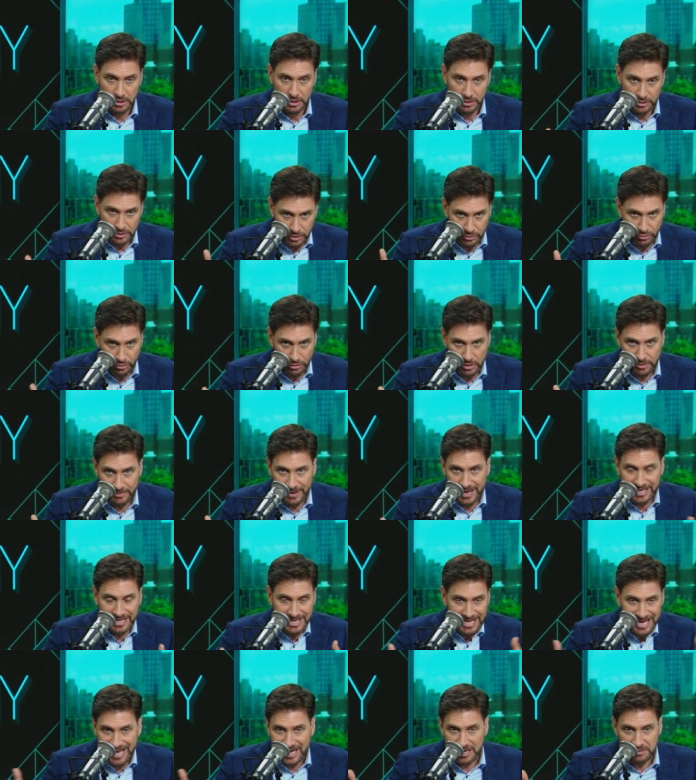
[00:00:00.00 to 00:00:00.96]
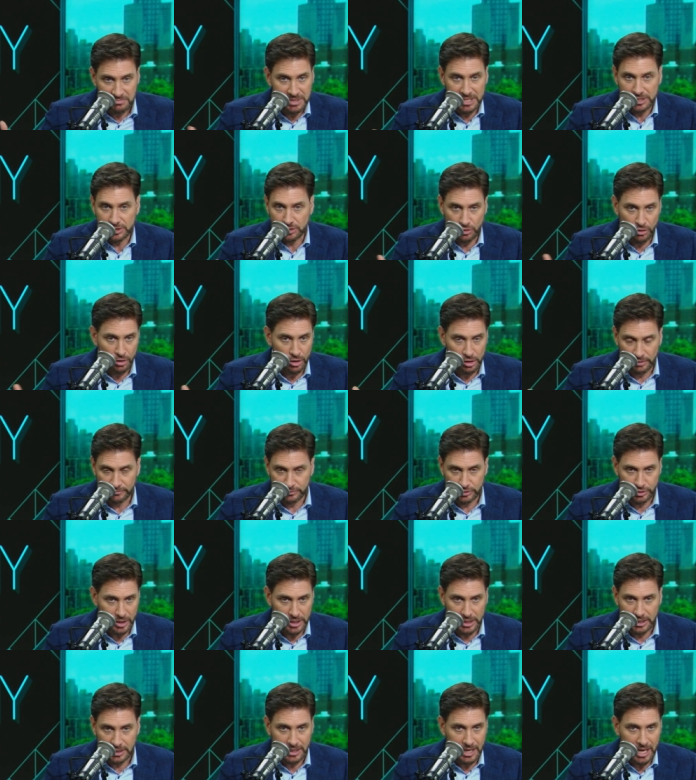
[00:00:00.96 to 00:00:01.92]
The quarterback can't miss all of
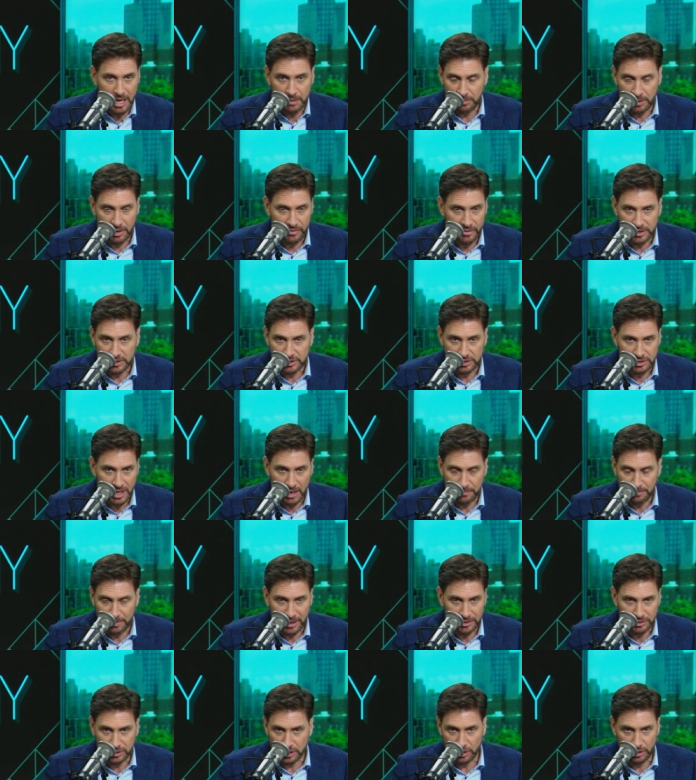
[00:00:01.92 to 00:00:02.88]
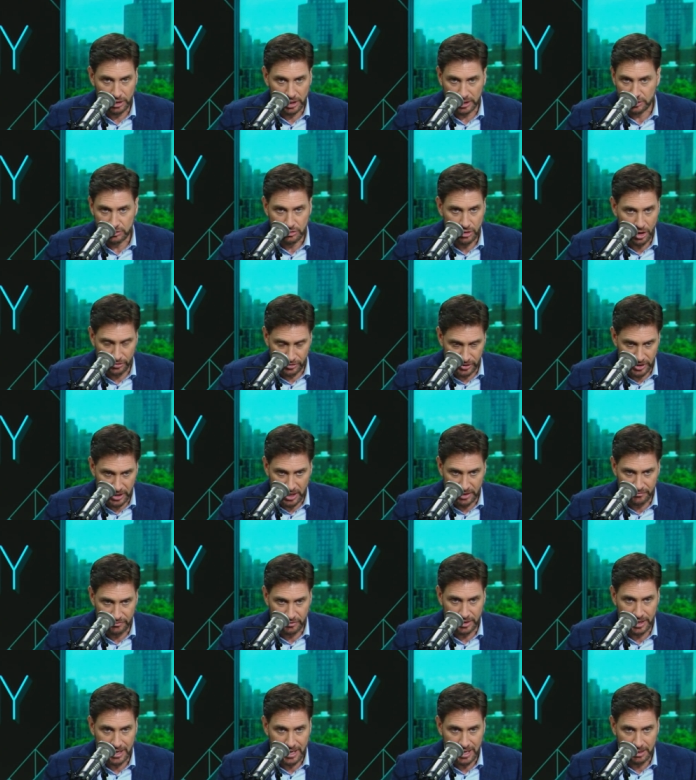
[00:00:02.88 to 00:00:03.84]
training camp and then step out there like nothing
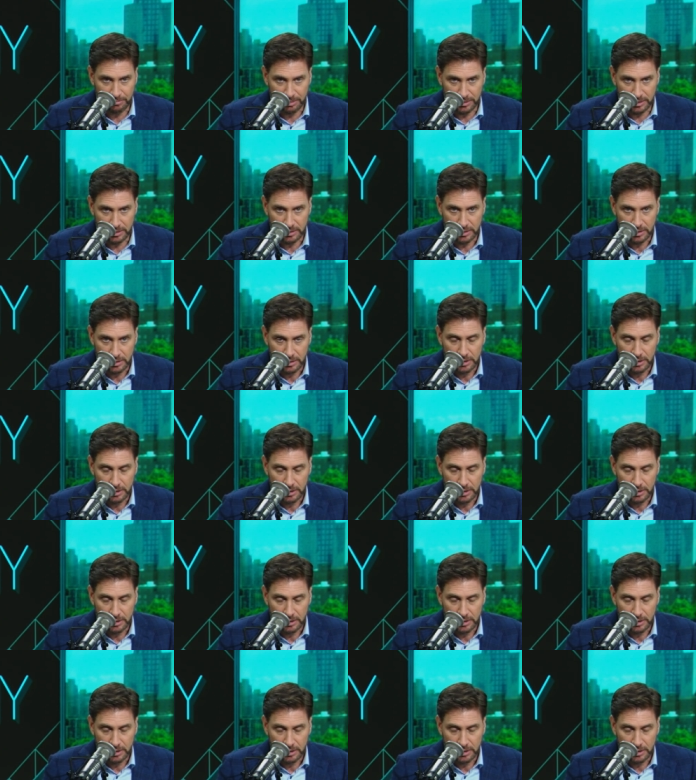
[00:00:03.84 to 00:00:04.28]
ever happened.